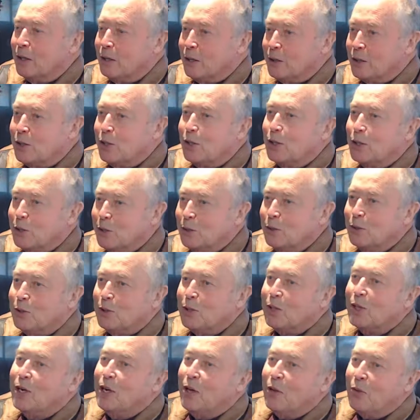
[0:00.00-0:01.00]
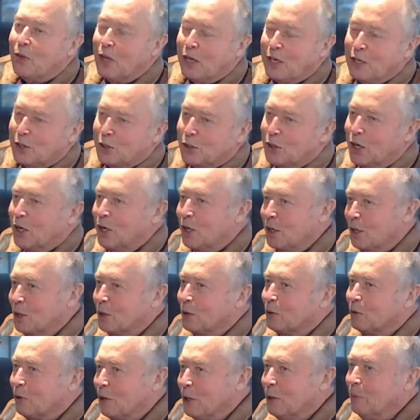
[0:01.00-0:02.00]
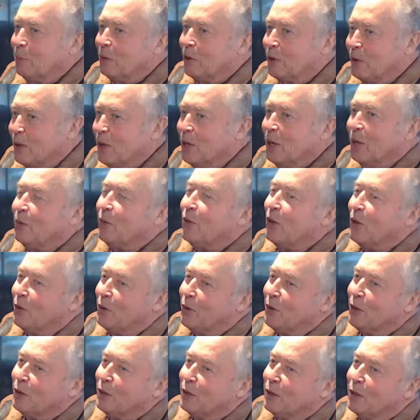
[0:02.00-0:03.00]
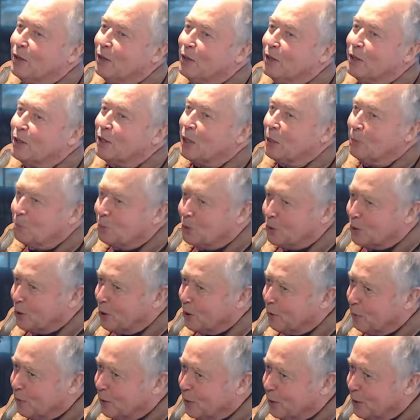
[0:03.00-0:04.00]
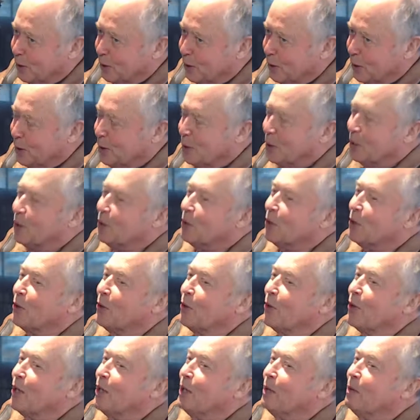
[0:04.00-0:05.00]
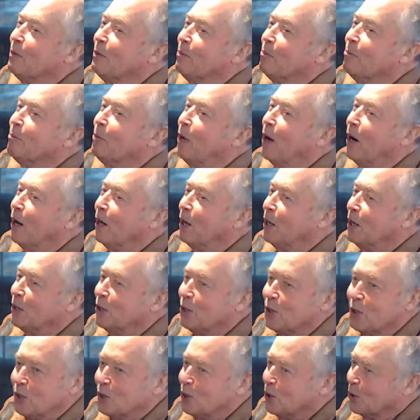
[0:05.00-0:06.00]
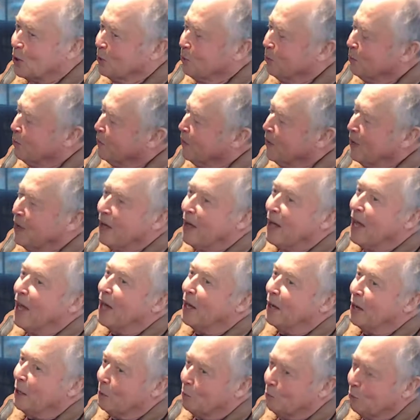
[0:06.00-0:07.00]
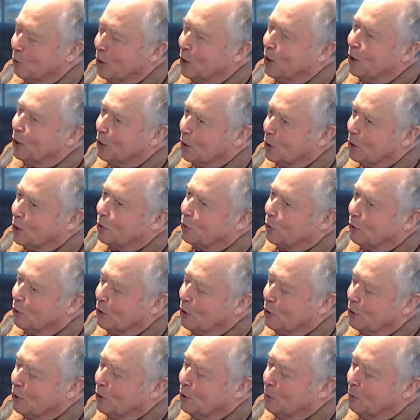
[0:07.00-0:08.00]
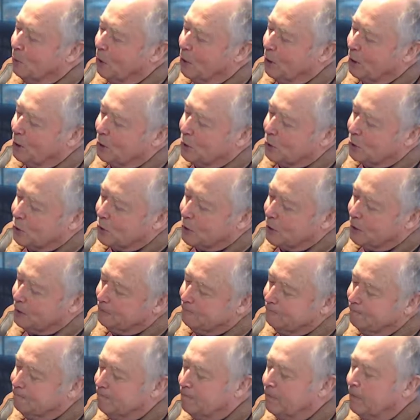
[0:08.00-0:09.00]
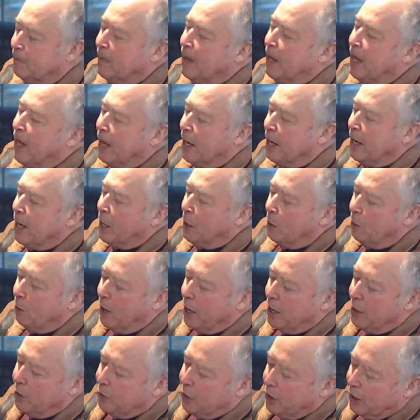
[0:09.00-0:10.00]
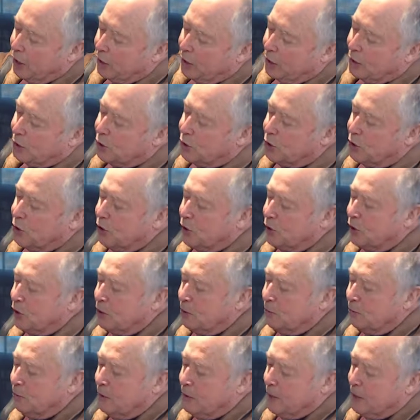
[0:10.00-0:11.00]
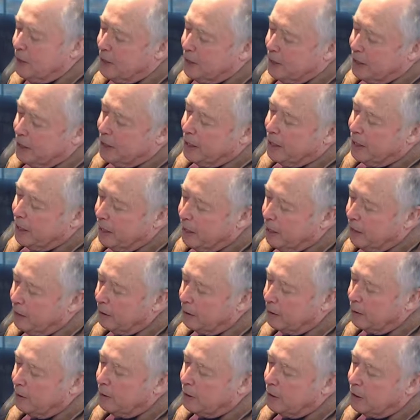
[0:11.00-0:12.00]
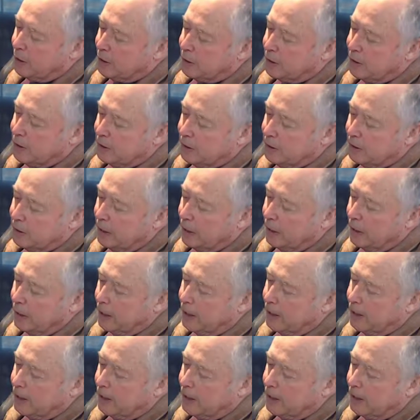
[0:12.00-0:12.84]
constituents. They sign an agreement that they're subservient to the party system, and it really destroys democracy. Anyhow, I think our system here is,